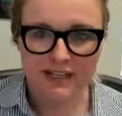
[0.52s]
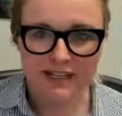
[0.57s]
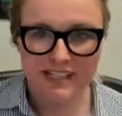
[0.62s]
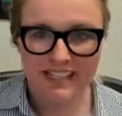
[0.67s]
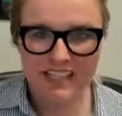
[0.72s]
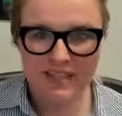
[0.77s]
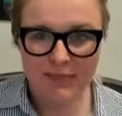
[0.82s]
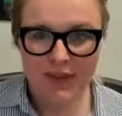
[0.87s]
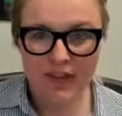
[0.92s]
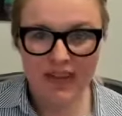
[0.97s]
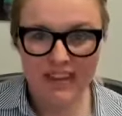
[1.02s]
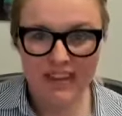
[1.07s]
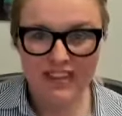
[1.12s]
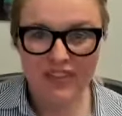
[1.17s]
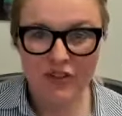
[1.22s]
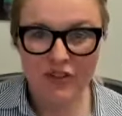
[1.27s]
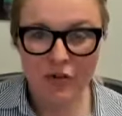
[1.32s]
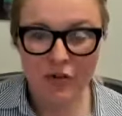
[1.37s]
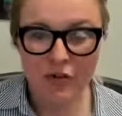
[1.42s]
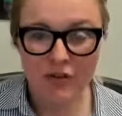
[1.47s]

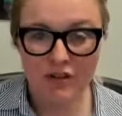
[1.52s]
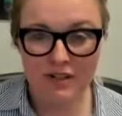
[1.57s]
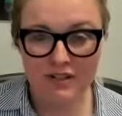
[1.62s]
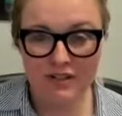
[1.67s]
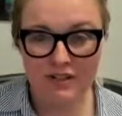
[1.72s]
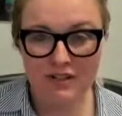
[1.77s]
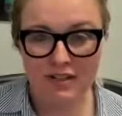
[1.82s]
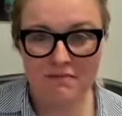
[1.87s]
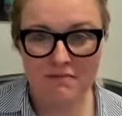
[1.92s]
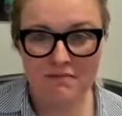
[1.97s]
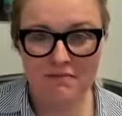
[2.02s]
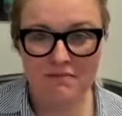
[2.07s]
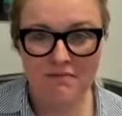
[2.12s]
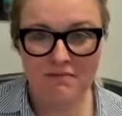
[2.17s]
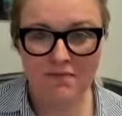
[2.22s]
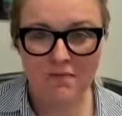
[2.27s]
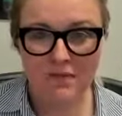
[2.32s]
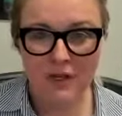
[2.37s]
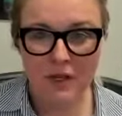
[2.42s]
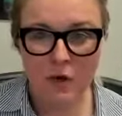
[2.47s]
Space tourism.
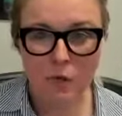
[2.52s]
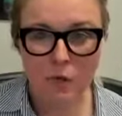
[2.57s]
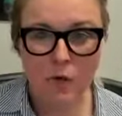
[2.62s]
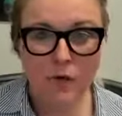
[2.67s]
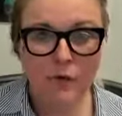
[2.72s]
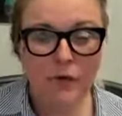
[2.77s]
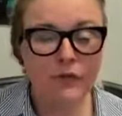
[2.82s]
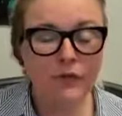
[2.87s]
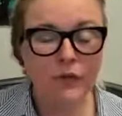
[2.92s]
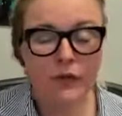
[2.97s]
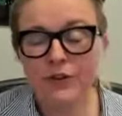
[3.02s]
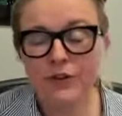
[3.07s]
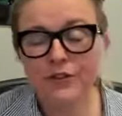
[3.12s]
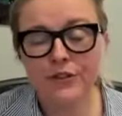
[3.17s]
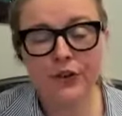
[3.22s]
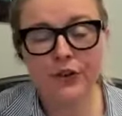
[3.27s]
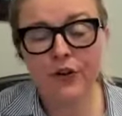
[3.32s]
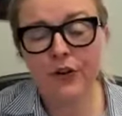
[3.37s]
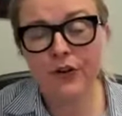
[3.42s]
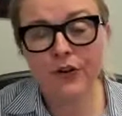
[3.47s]
When we first
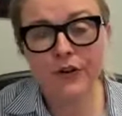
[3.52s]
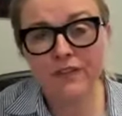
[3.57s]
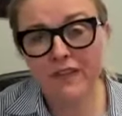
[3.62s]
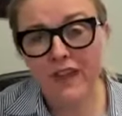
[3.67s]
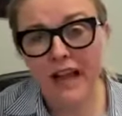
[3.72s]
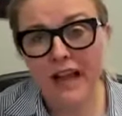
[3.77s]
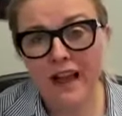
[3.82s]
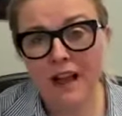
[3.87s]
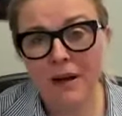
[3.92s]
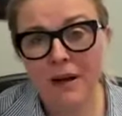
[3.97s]
heard of that